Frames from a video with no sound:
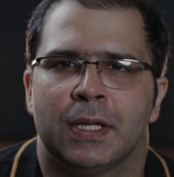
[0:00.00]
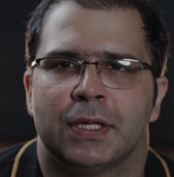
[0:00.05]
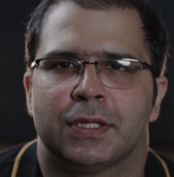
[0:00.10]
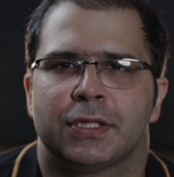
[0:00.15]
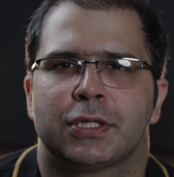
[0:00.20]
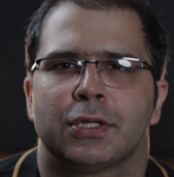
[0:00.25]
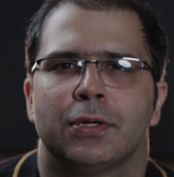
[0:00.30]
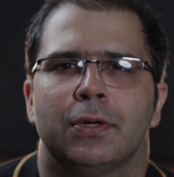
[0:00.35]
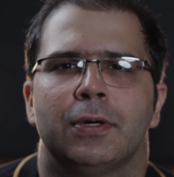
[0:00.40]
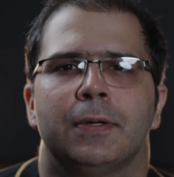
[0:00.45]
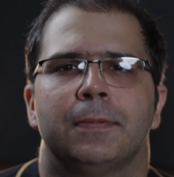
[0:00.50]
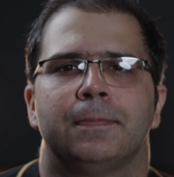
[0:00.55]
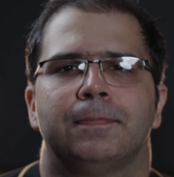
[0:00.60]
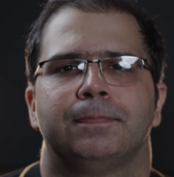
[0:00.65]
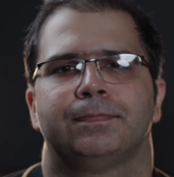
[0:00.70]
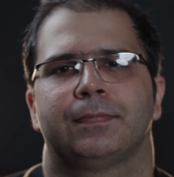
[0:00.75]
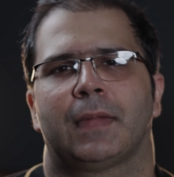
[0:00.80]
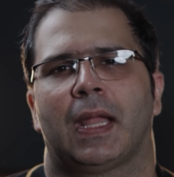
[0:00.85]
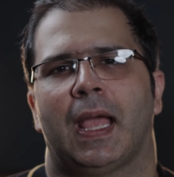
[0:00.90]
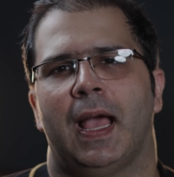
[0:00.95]
So,
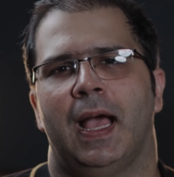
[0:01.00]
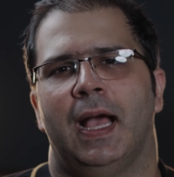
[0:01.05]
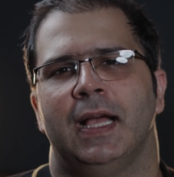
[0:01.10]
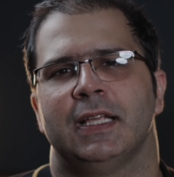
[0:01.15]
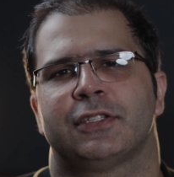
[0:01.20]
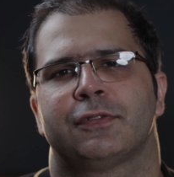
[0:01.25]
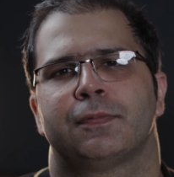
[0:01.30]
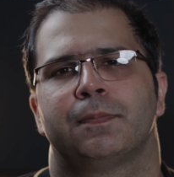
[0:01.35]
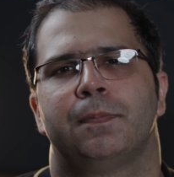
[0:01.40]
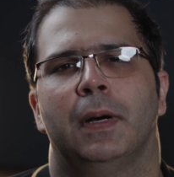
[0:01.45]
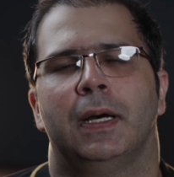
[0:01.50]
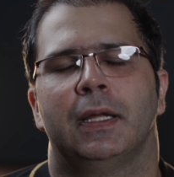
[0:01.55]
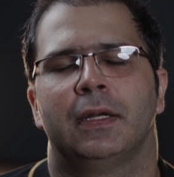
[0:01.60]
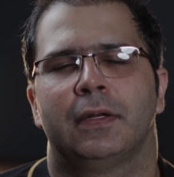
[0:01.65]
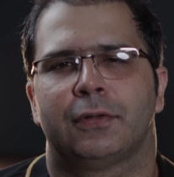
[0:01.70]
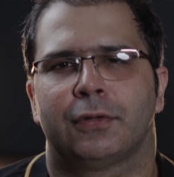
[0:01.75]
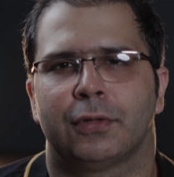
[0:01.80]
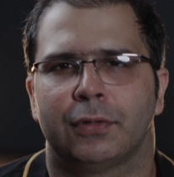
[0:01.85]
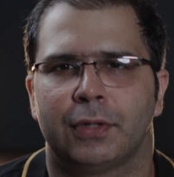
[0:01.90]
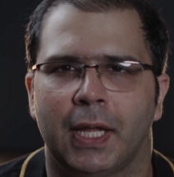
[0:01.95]
as per
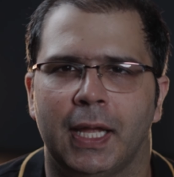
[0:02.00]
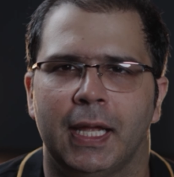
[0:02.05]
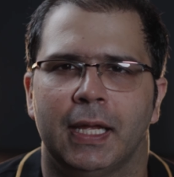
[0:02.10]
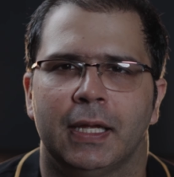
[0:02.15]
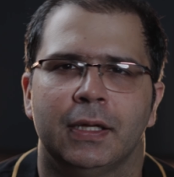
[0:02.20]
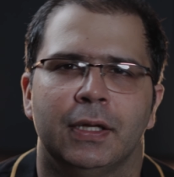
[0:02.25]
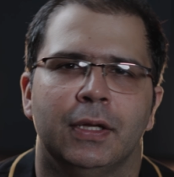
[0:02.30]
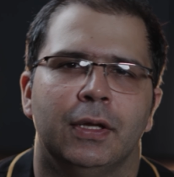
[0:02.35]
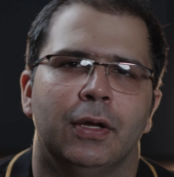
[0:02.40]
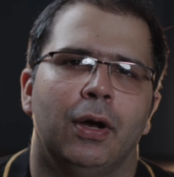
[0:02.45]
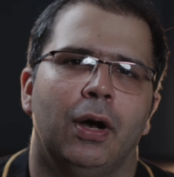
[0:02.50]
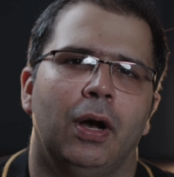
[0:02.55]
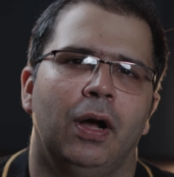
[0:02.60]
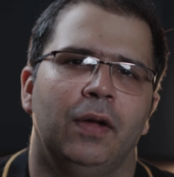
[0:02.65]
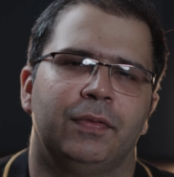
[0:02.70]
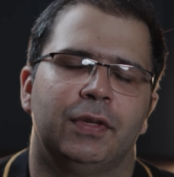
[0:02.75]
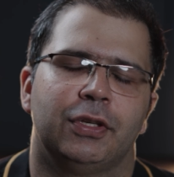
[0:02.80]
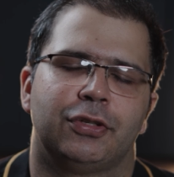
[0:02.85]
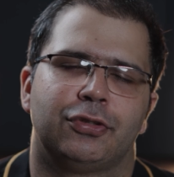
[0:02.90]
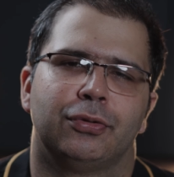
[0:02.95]
today
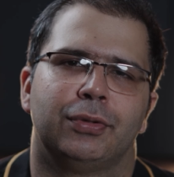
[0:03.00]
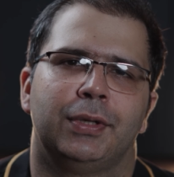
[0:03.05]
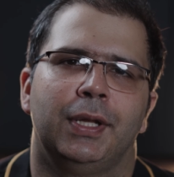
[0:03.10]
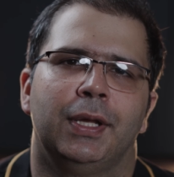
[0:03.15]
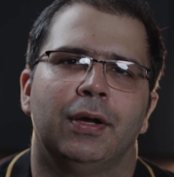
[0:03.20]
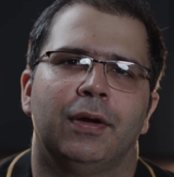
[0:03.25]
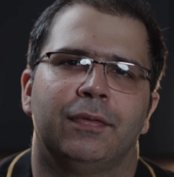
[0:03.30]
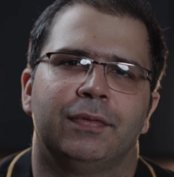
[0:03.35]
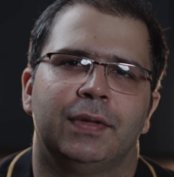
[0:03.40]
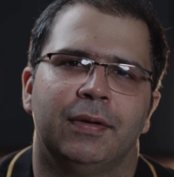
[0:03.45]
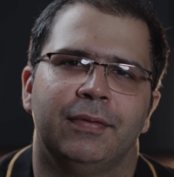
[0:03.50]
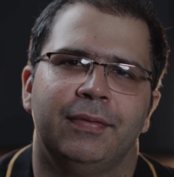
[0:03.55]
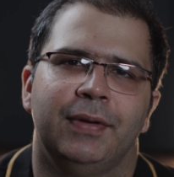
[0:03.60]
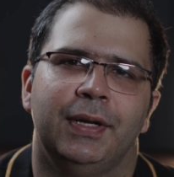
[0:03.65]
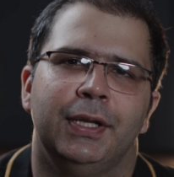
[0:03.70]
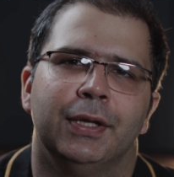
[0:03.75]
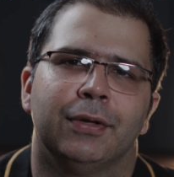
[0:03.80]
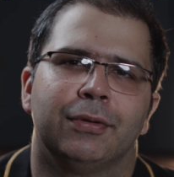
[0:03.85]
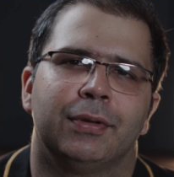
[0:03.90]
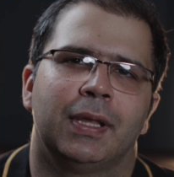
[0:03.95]
of the shooting of the
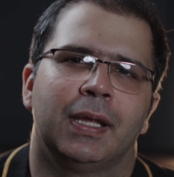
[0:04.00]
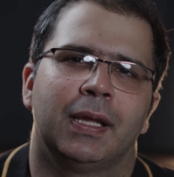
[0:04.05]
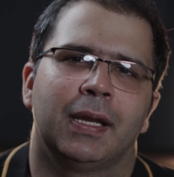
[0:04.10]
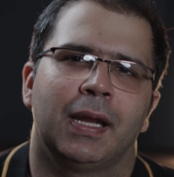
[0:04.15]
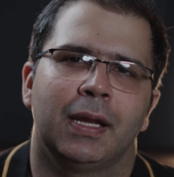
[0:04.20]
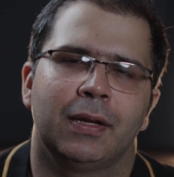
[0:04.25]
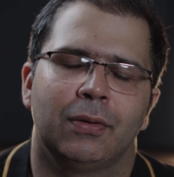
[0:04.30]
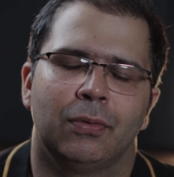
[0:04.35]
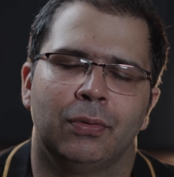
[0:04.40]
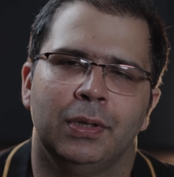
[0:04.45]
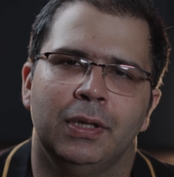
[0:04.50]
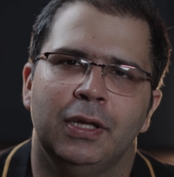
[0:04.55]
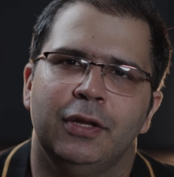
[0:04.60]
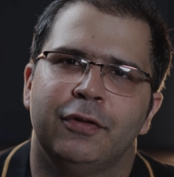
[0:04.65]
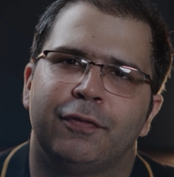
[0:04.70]
video, there are only